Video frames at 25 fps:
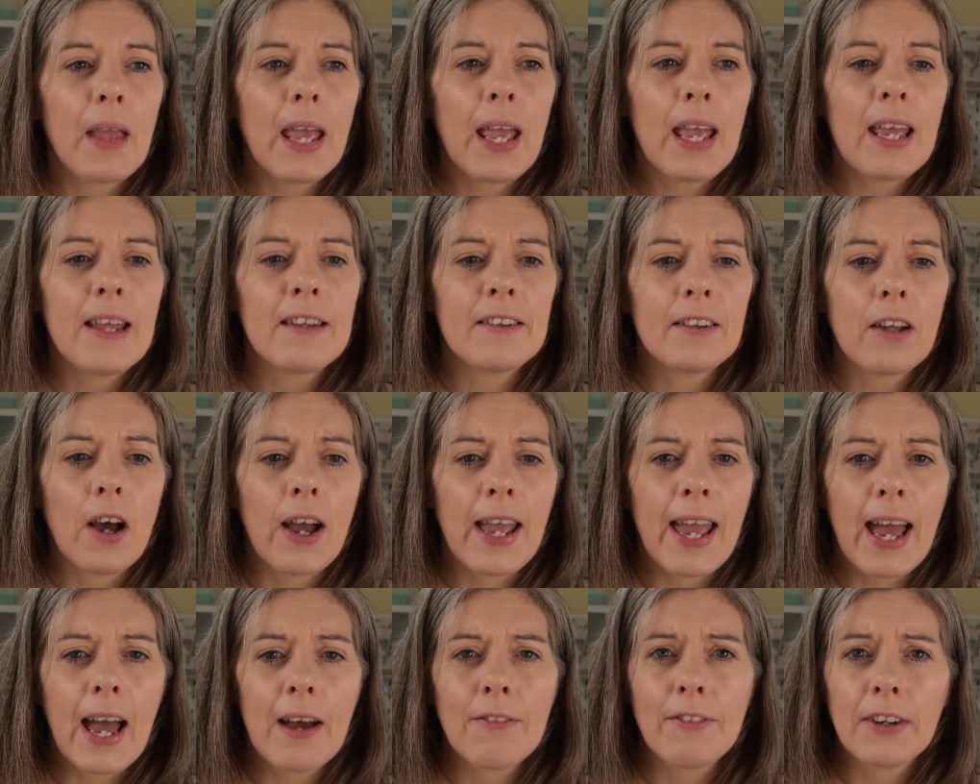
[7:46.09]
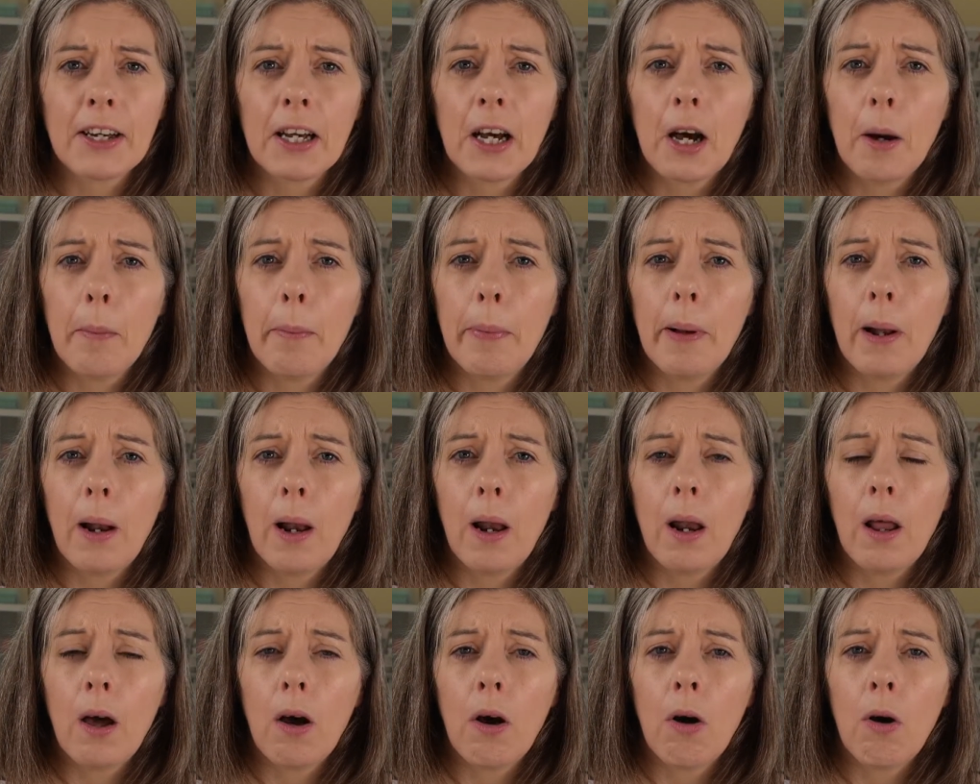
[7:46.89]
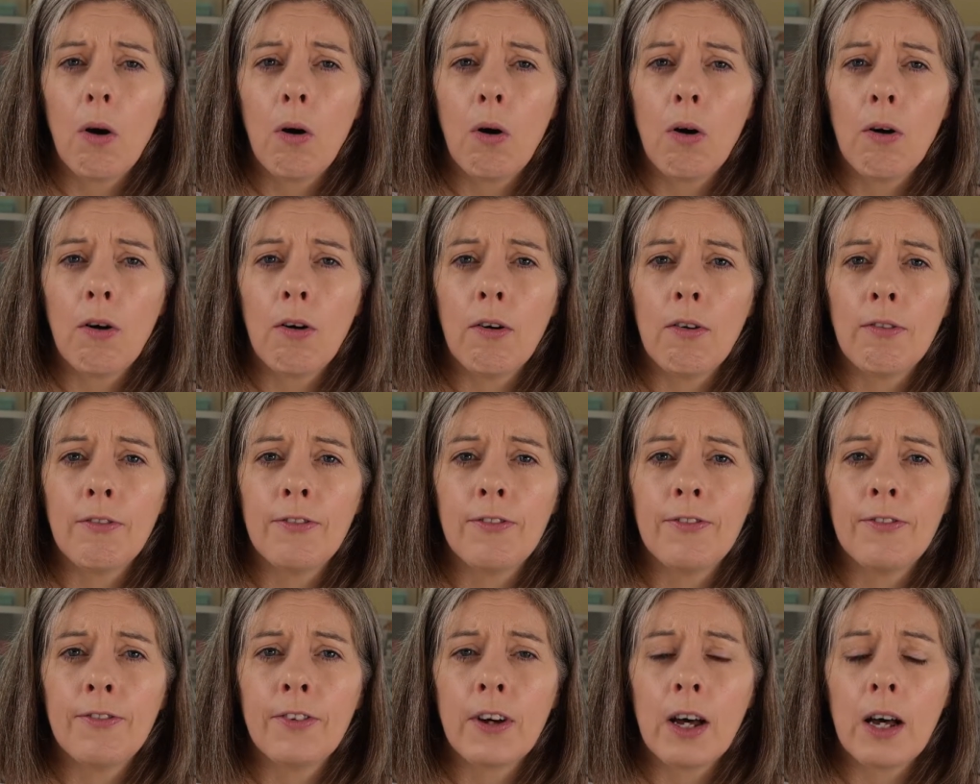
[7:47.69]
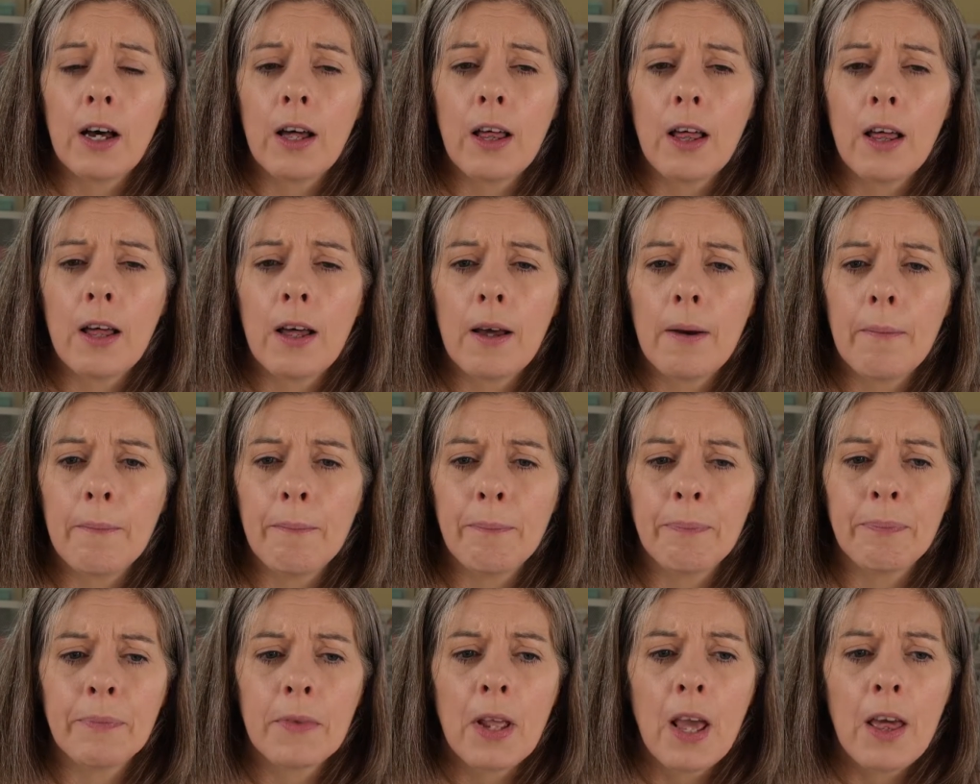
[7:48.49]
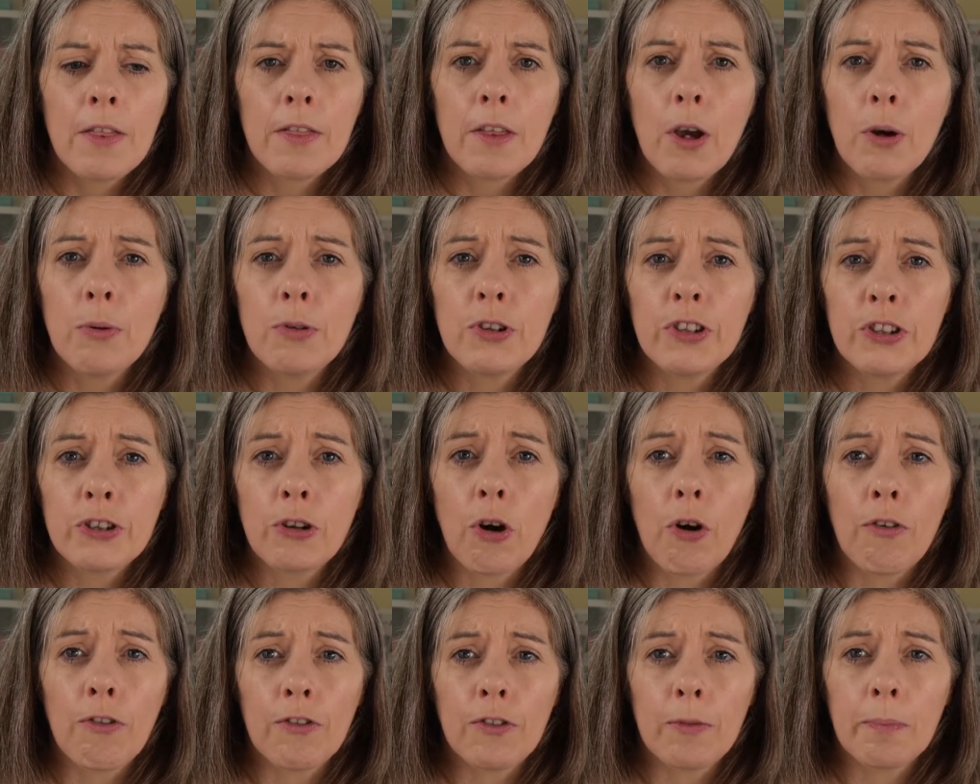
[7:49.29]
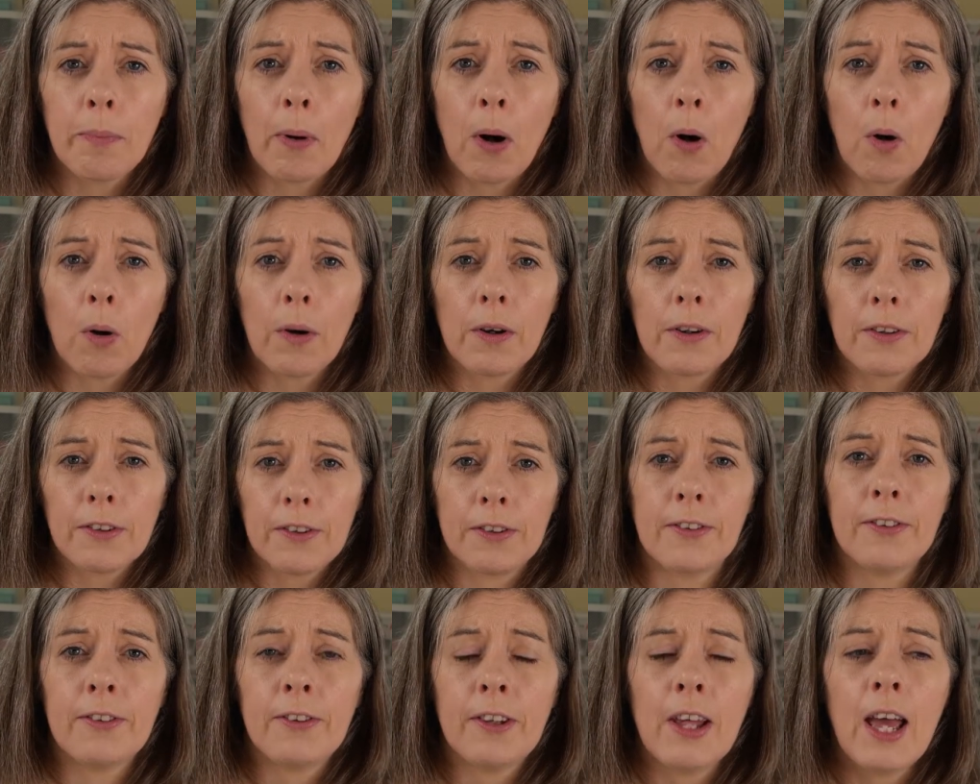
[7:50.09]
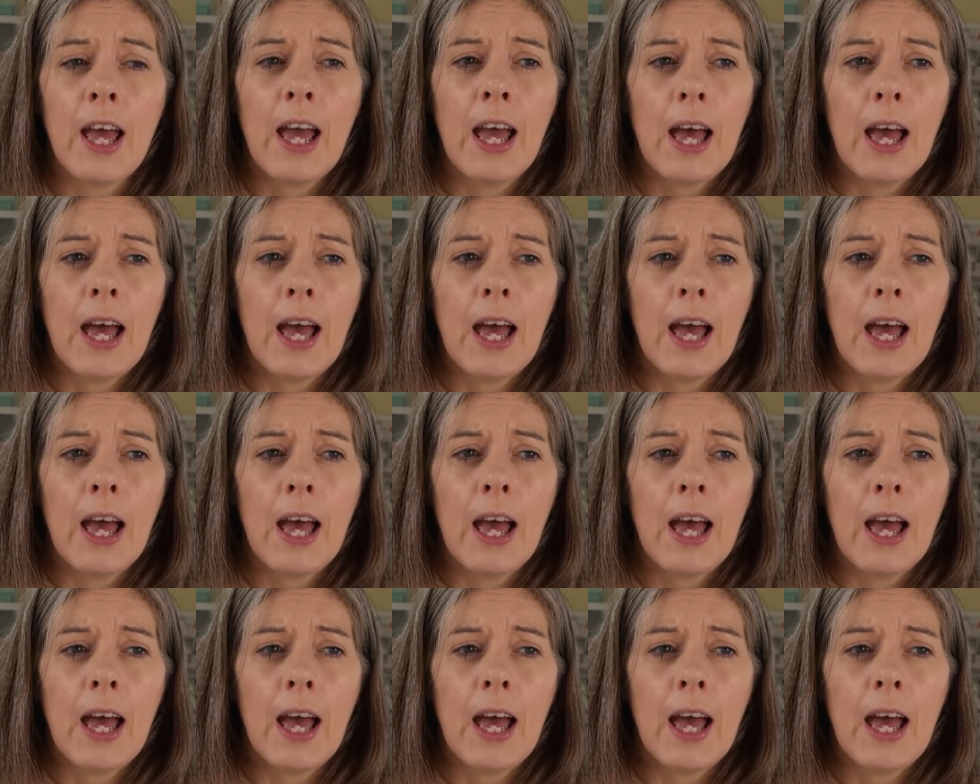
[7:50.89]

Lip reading: is I have a couple of those softbox